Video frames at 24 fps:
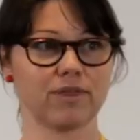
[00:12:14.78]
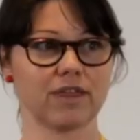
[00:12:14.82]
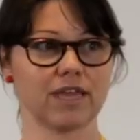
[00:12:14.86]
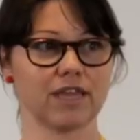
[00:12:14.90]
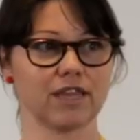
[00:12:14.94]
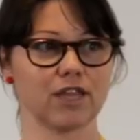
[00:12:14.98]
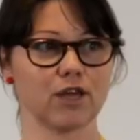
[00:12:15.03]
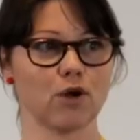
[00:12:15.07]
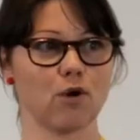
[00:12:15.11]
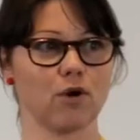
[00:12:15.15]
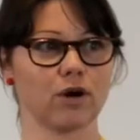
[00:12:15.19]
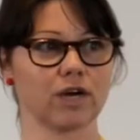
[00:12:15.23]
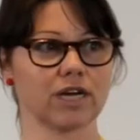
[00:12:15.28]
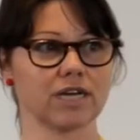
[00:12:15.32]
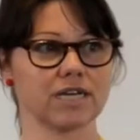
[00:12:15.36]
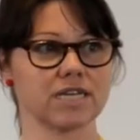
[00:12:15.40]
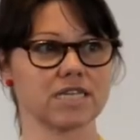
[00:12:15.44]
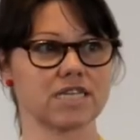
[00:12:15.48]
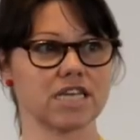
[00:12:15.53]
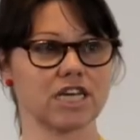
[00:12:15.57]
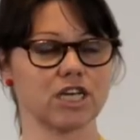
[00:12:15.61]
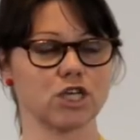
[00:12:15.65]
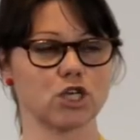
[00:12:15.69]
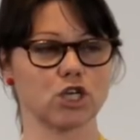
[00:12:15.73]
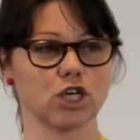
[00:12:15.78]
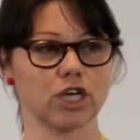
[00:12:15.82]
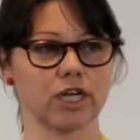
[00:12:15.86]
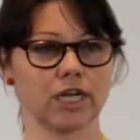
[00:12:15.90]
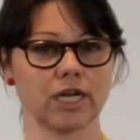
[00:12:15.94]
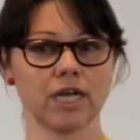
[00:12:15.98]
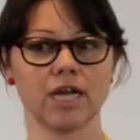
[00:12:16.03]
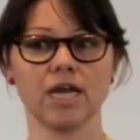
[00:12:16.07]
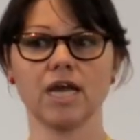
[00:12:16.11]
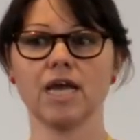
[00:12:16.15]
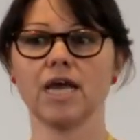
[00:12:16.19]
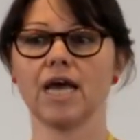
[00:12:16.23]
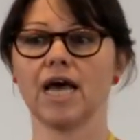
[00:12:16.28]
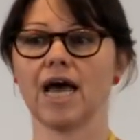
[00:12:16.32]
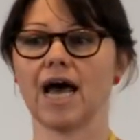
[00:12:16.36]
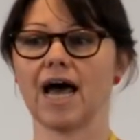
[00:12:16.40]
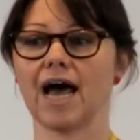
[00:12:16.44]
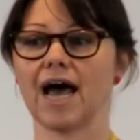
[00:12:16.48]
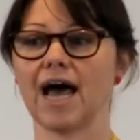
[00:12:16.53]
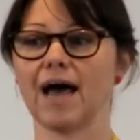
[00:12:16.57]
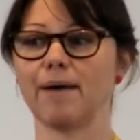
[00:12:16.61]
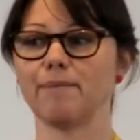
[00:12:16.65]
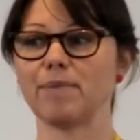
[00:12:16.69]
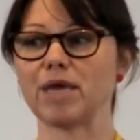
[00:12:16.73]
within the organization,
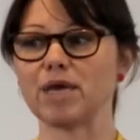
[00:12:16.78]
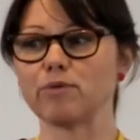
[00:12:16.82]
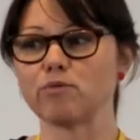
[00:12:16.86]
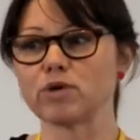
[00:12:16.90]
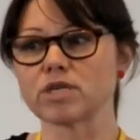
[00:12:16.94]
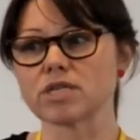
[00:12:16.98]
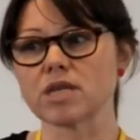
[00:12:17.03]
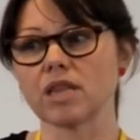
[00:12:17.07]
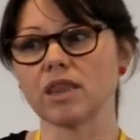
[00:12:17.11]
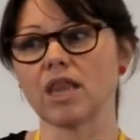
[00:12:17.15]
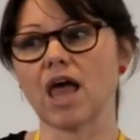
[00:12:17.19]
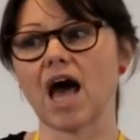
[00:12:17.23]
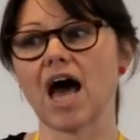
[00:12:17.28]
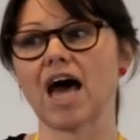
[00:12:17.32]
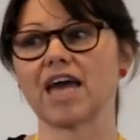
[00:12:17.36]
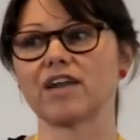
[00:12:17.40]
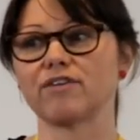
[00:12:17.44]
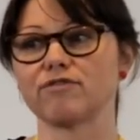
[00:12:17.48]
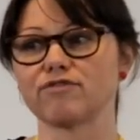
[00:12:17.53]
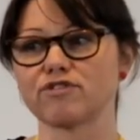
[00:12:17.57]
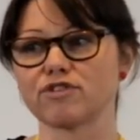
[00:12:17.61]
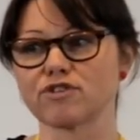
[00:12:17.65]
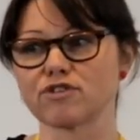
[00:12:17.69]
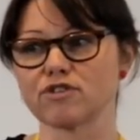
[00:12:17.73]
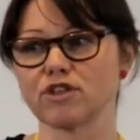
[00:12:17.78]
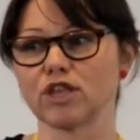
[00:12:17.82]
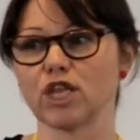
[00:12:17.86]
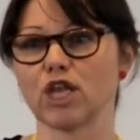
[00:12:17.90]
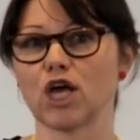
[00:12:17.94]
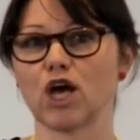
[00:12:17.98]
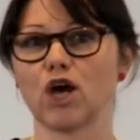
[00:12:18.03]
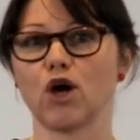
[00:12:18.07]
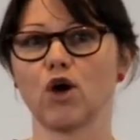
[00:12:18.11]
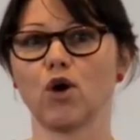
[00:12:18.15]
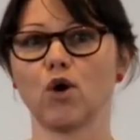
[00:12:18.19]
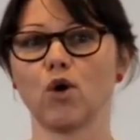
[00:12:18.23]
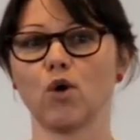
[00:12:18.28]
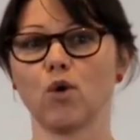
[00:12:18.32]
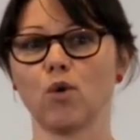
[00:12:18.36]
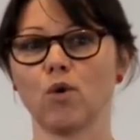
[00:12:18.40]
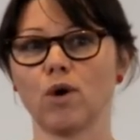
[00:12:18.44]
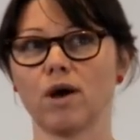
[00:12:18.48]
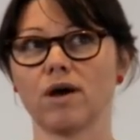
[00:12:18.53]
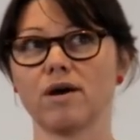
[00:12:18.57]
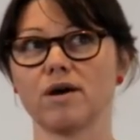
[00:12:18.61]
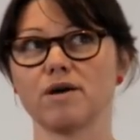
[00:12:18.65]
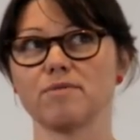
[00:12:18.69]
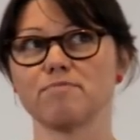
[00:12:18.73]
it was a lot of
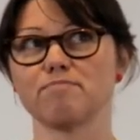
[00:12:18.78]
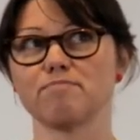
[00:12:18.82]
slow